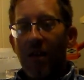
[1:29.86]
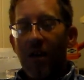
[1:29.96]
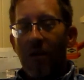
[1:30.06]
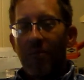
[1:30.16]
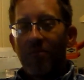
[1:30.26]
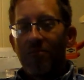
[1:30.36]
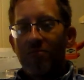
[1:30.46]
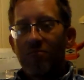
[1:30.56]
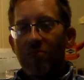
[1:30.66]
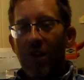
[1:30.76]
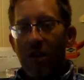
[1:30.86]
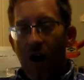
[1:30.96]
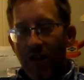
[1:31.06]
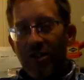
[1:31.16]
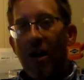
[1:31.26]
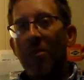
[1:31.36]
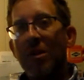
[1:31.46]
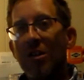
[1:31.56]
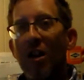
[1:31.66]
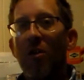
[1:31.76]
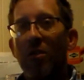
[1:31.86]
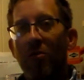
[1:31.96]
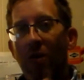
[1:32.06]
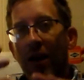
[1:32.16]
The Dodge Omni, you know, the